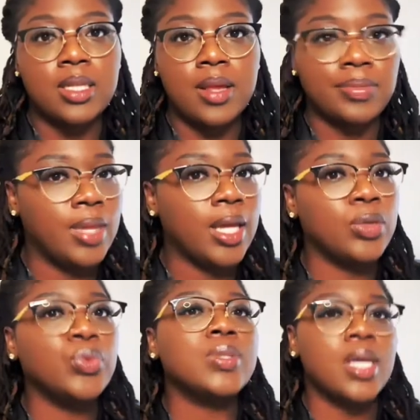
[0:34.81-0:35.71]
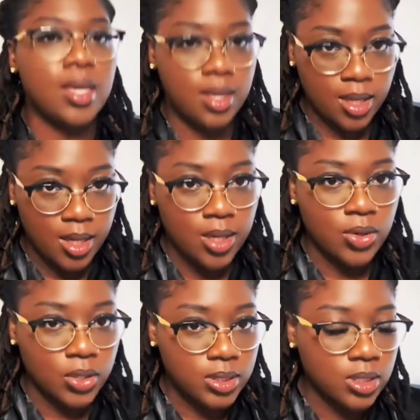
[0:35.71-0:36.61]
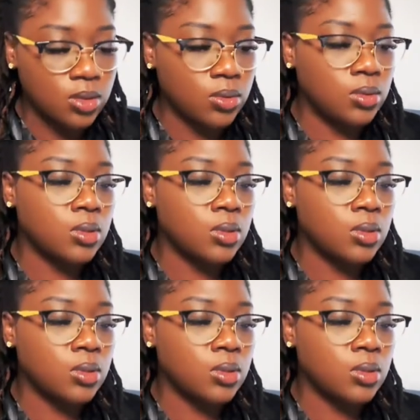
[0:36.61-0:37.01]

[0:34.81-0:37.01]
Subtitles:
that you take in nursing school.